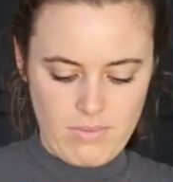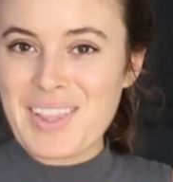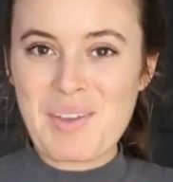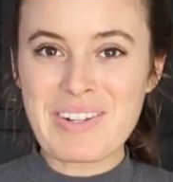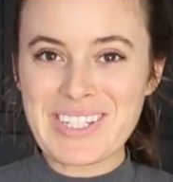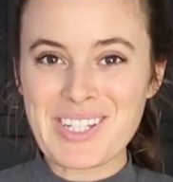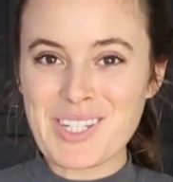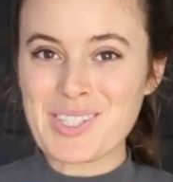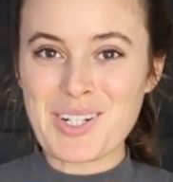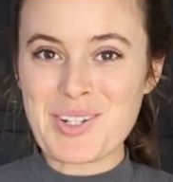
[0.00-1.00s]
Lemon is
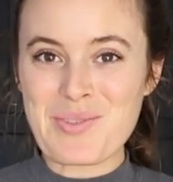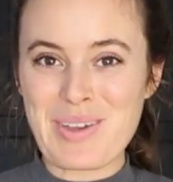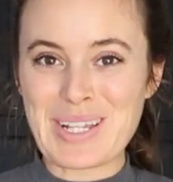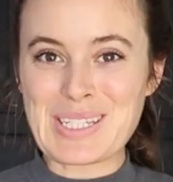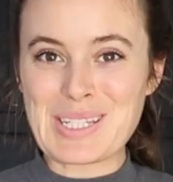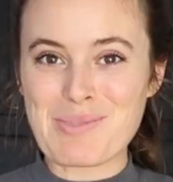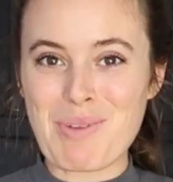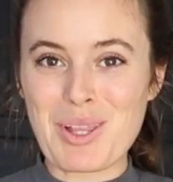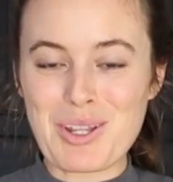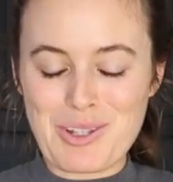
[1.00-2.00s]
just such an amazing
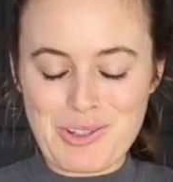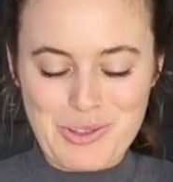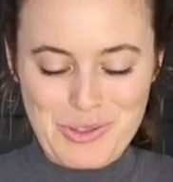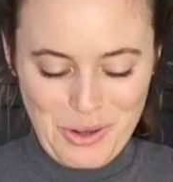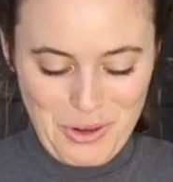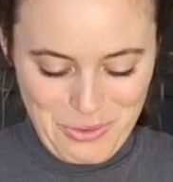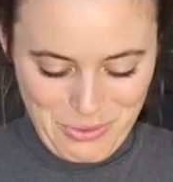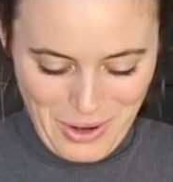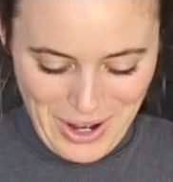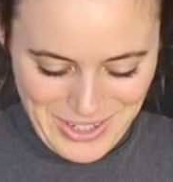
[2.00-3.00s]
smell. It is so
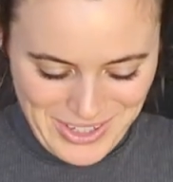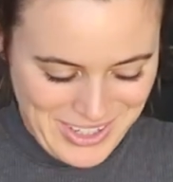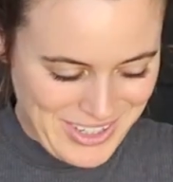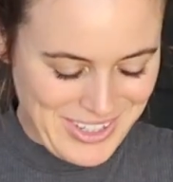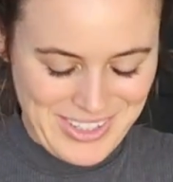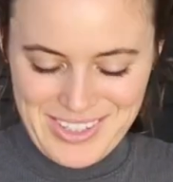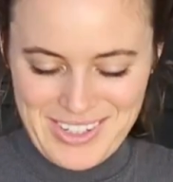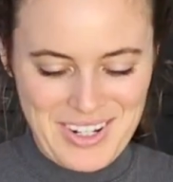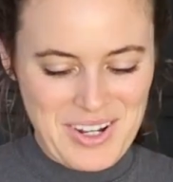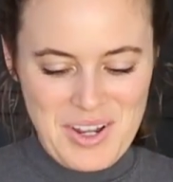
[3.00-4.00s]
fresh and
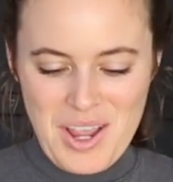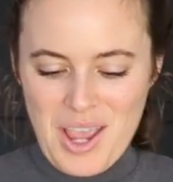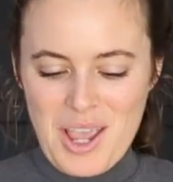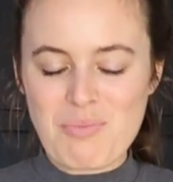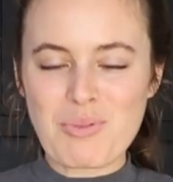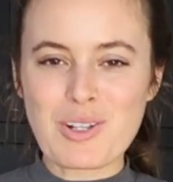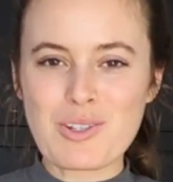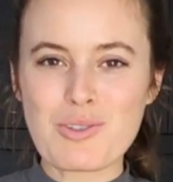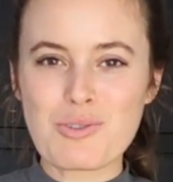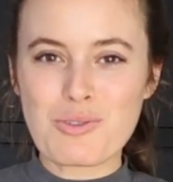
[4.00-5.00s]
it
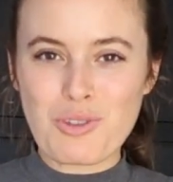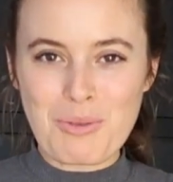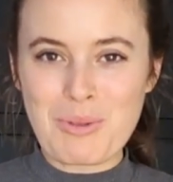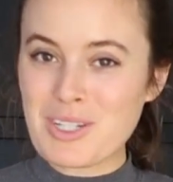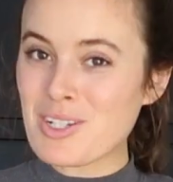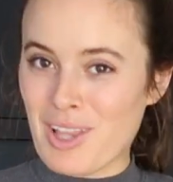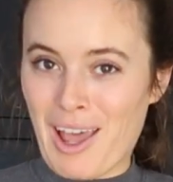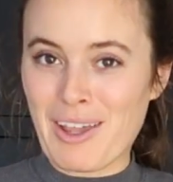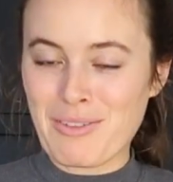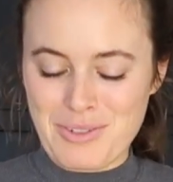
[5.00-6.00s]
brings so much
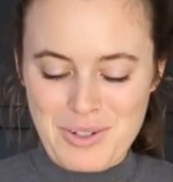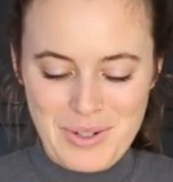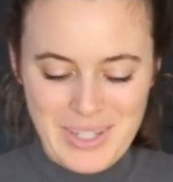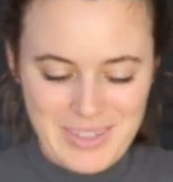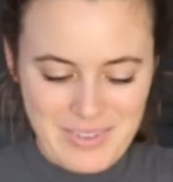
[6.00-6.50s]
life to it.